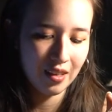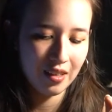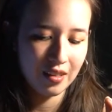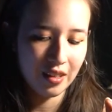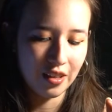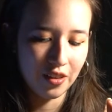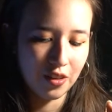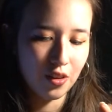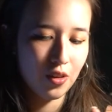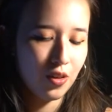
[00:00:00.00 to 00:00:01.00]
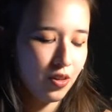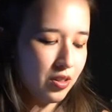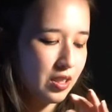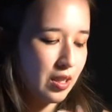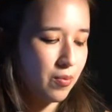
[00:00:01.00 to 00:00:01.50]
There you go,
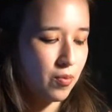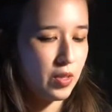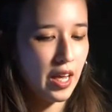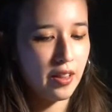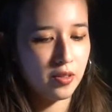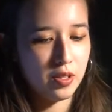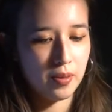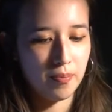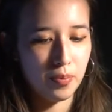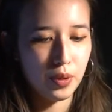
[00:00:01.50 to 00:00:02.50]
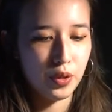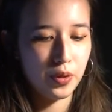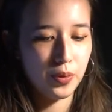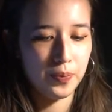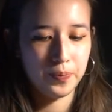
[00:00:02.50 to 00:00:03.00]
some yellow, some
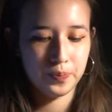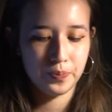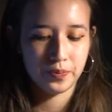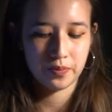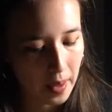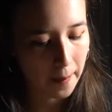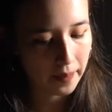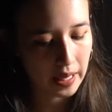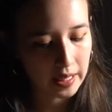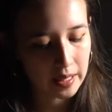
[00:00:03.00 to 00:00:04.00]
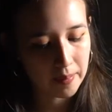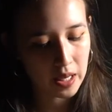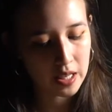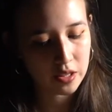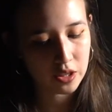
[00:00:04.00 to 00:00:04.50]
blue. Blend them
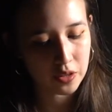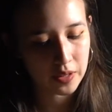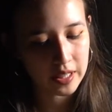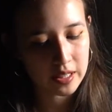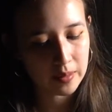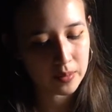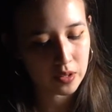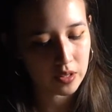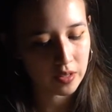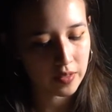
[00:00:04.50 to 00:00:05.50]
in to create some sort of